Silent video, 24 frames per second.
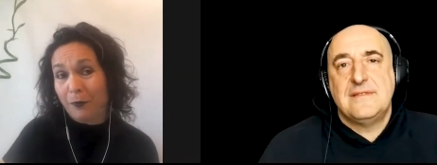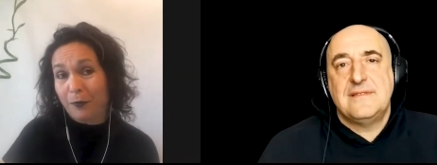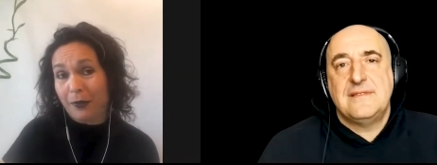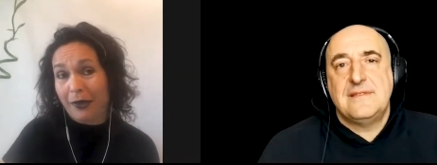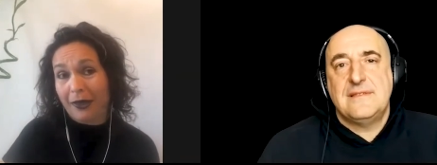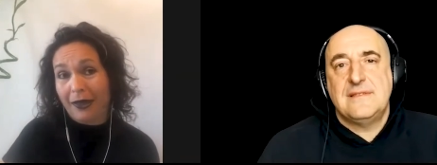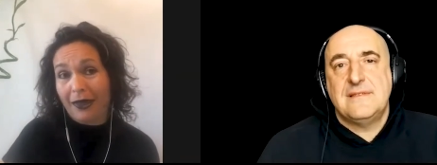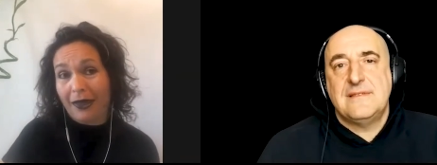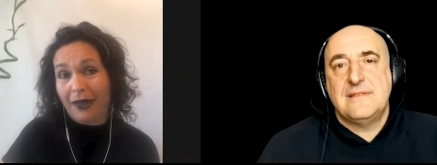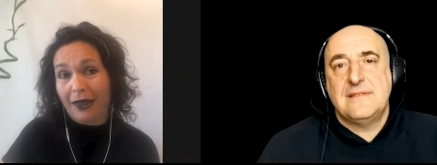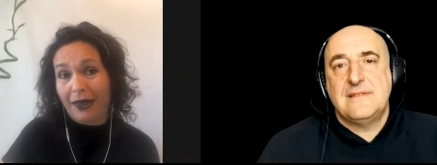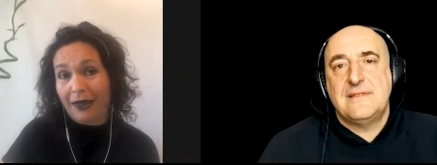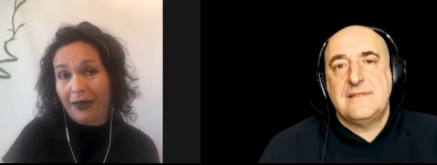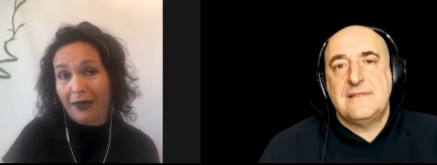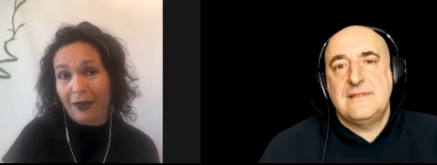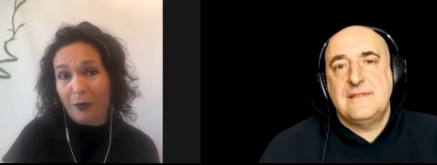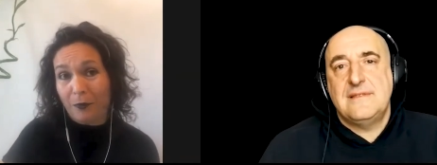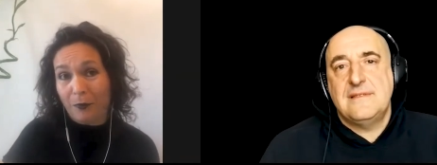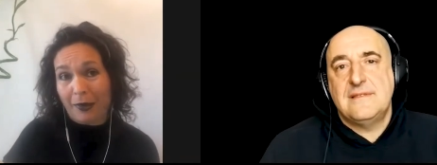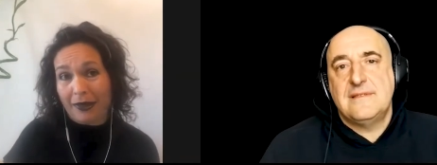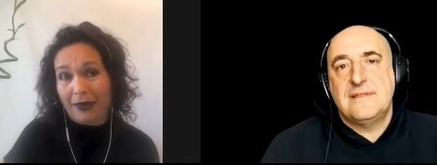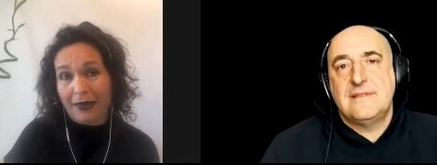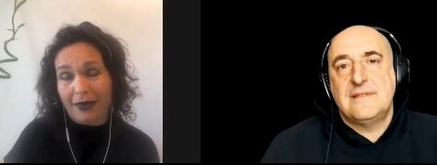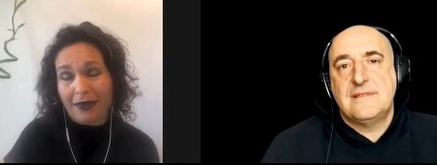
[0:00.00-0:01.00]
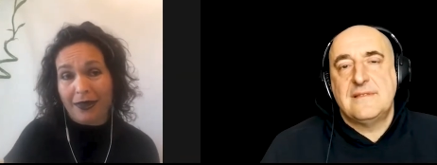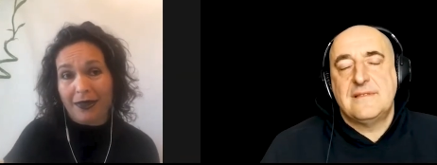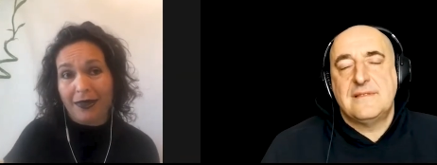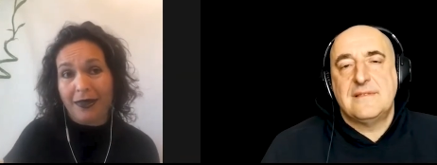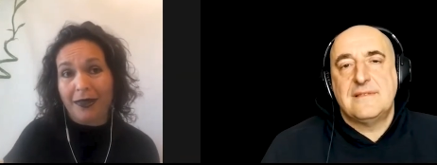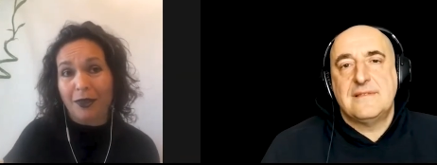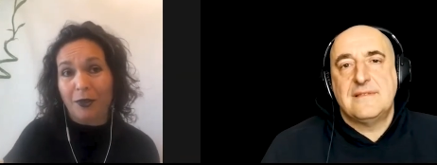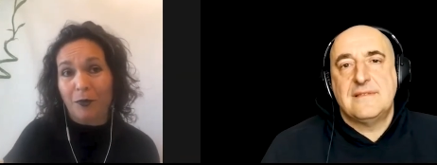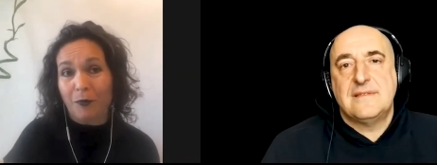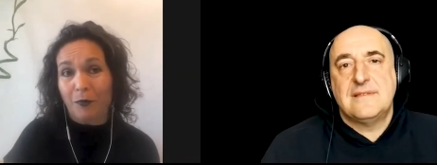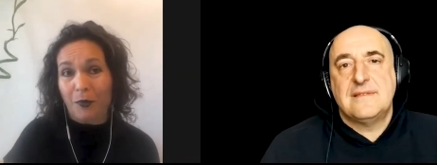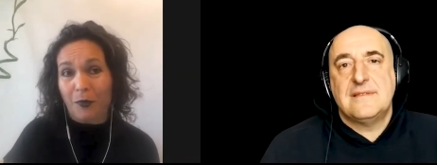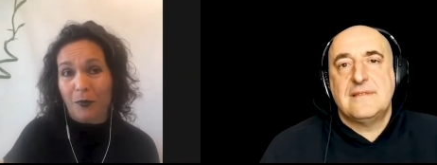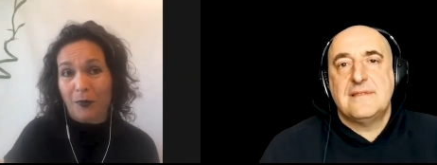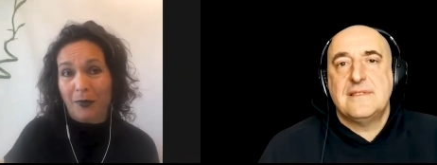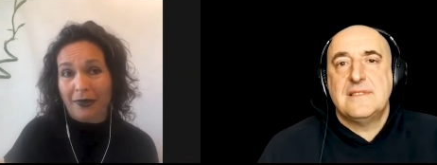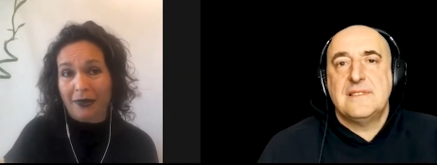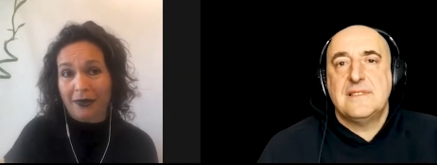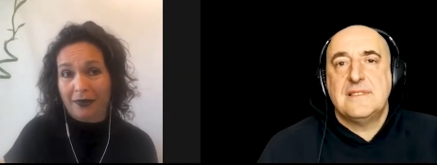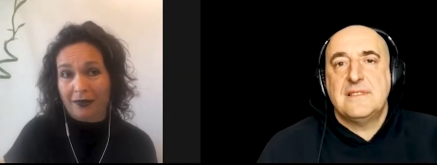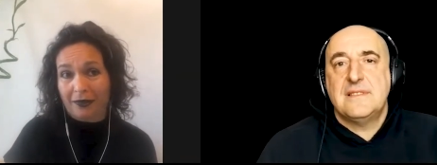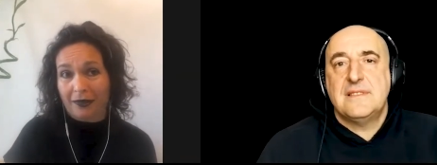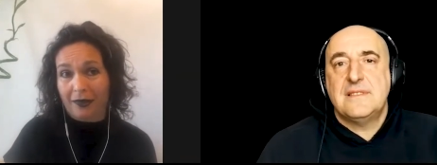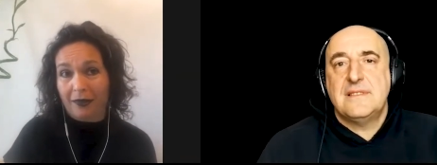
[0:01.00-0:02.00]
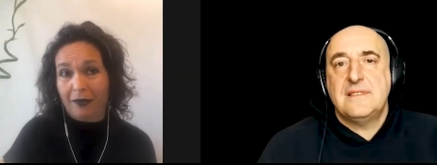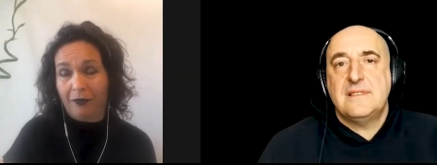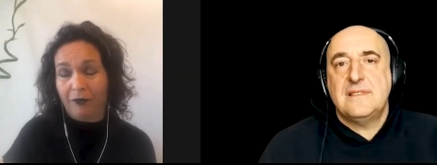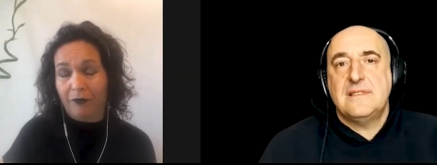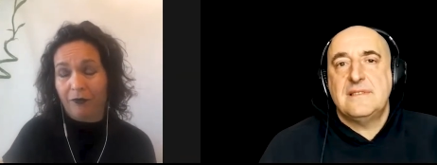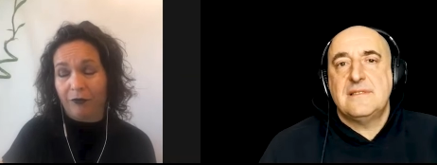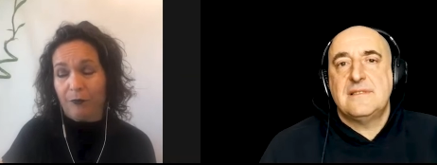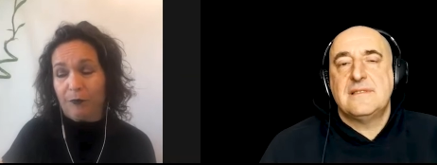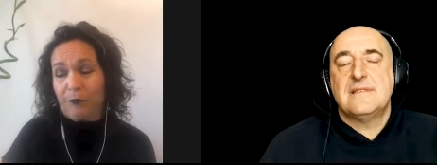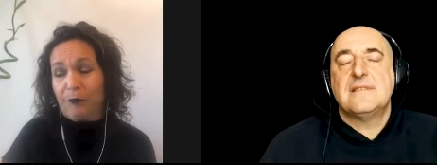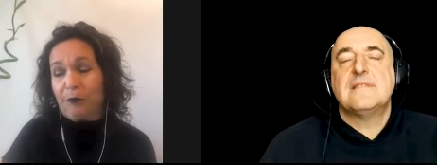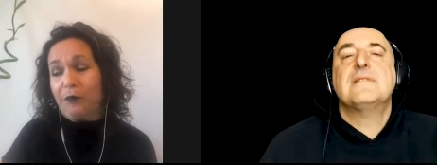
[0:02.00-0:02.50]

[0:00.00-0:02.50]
Speaker 1: by anybody else but myself.